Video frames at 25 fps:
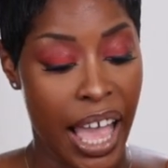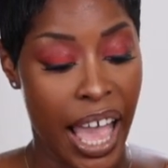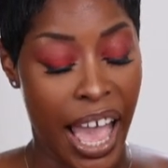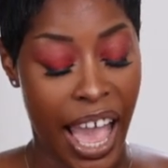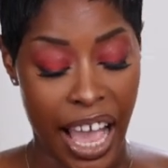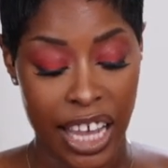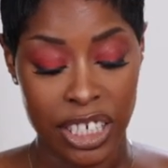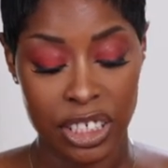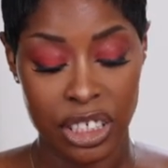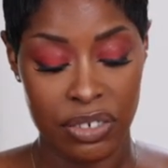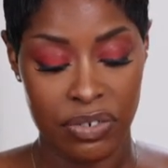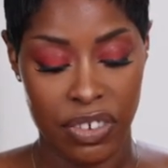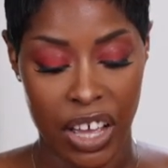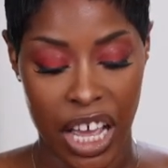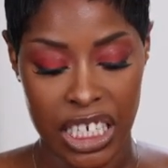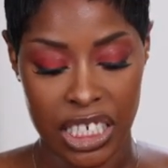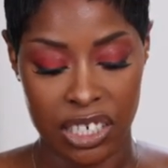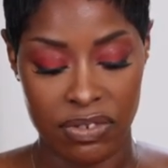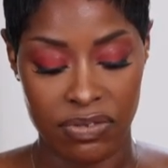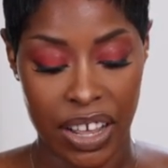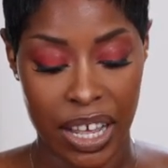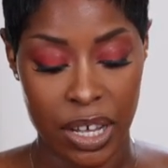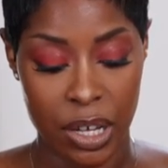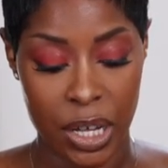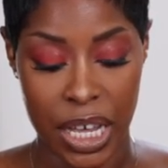Actually,
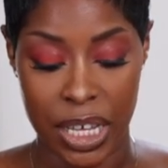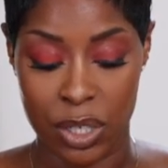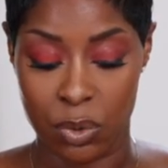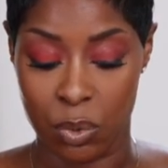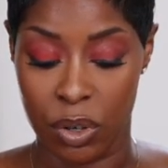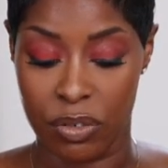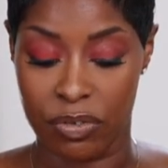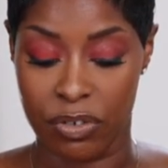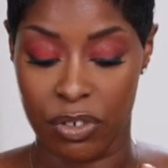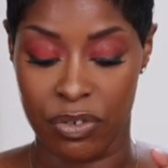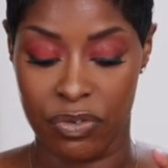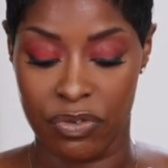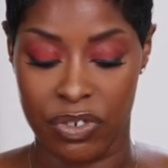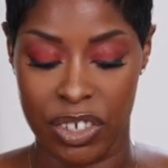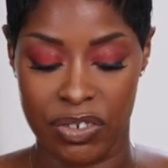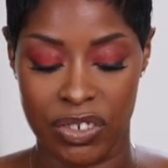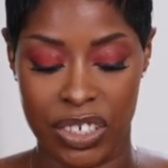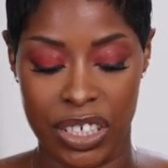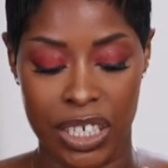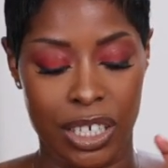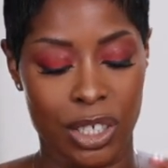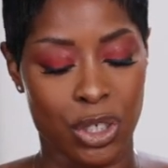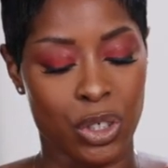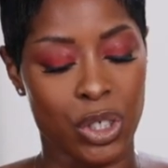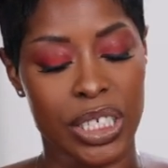Fashionphile has one for
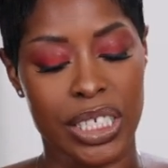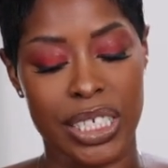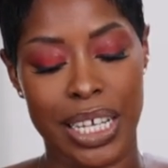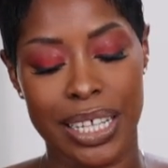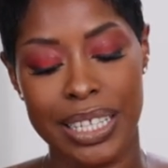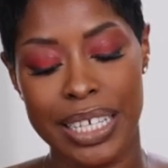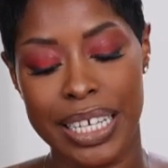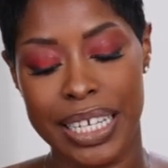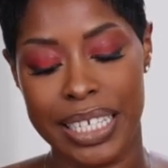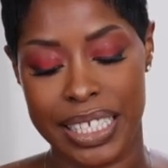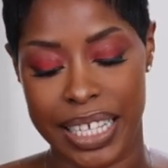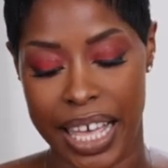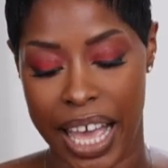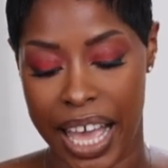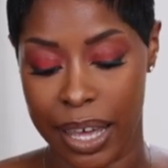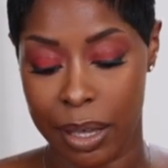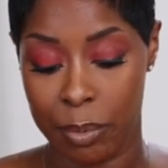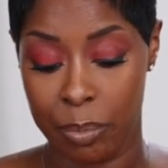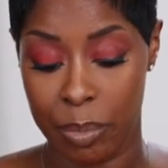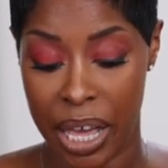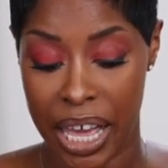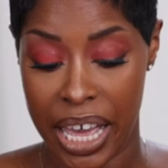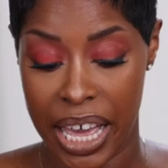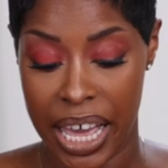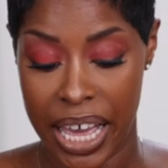1500 It's not the
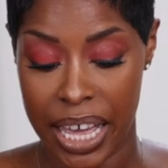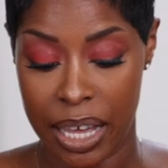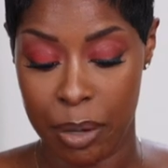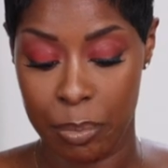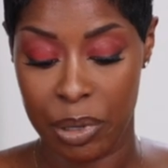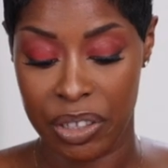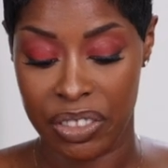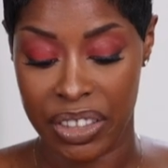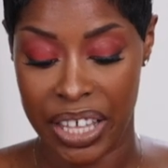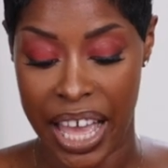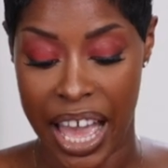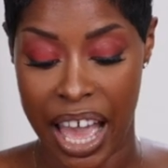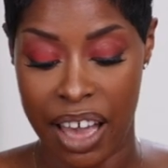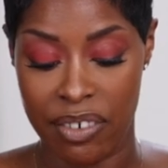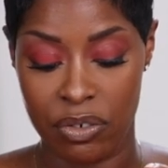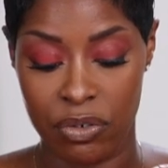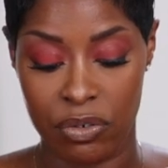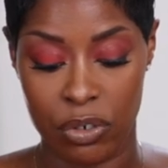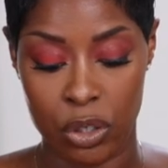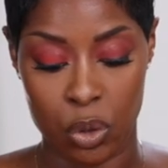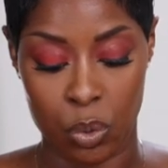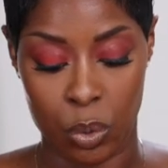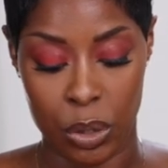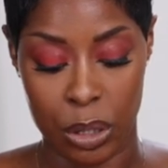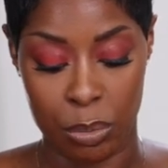exact bag, but they have it
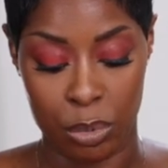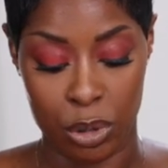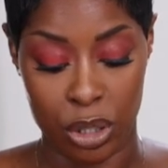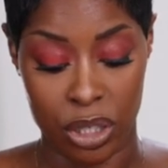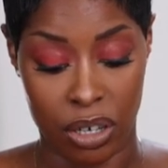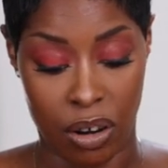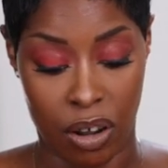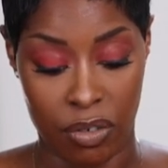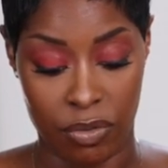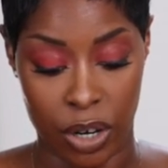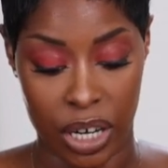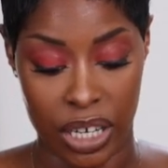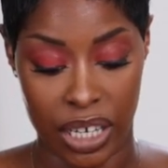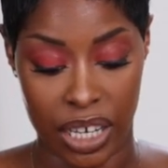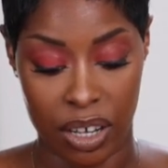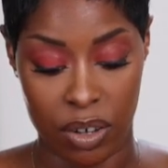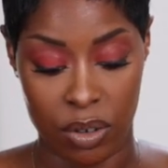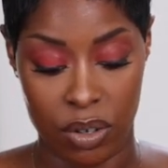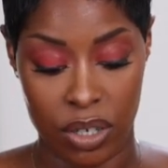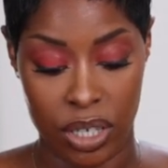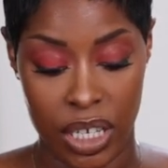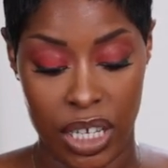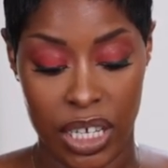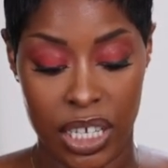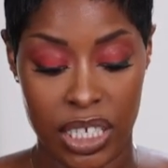for 20% off right now.
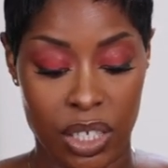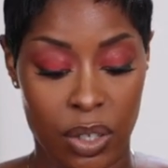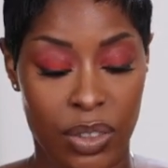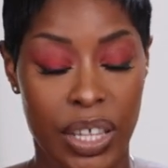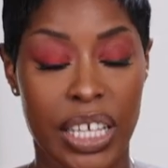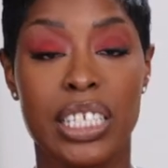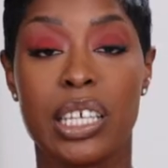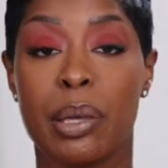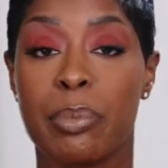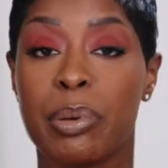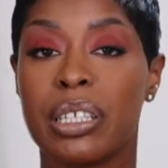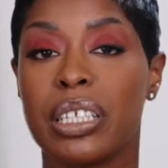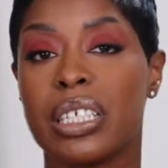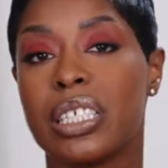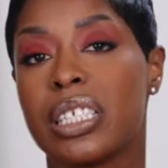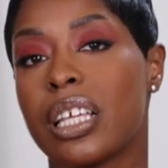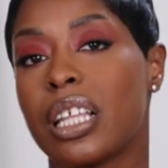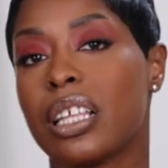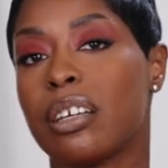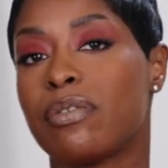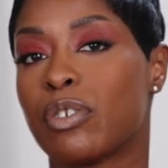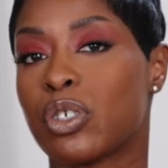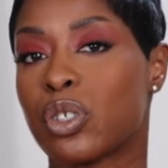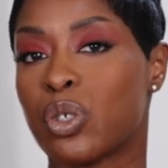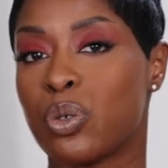So they typically
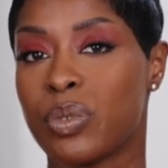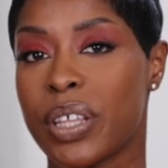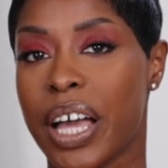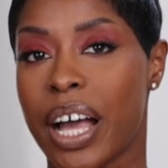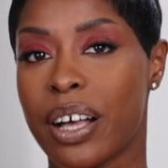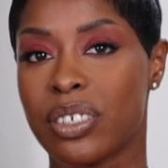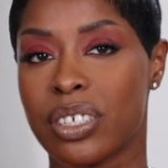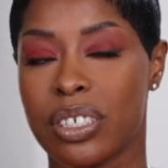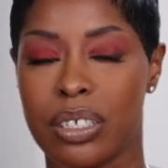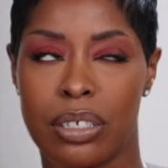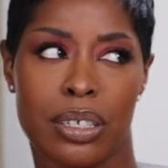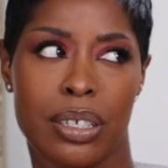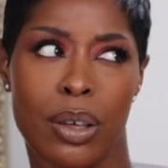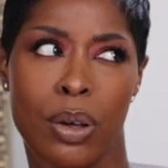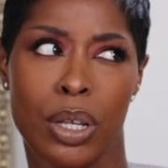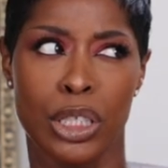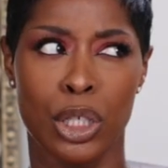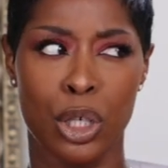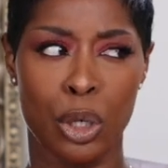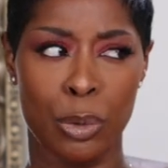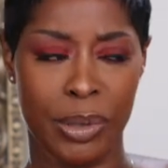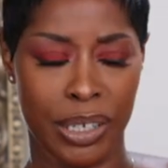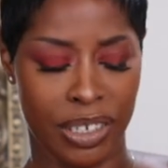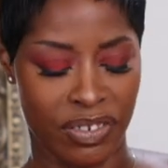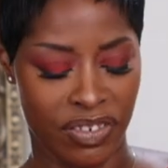sell it for 2000 So a
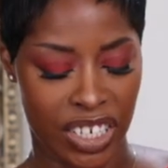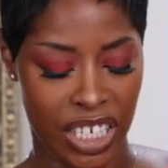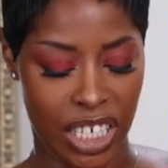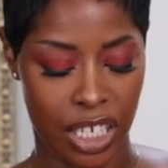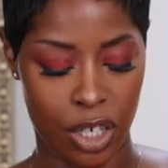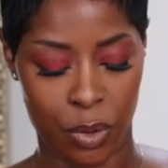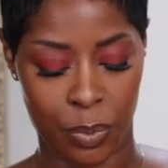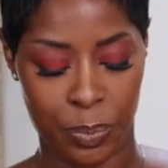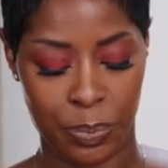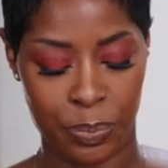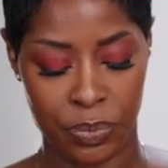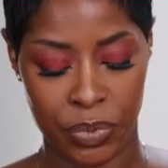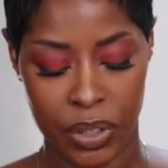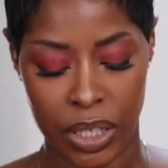little bit of a deal.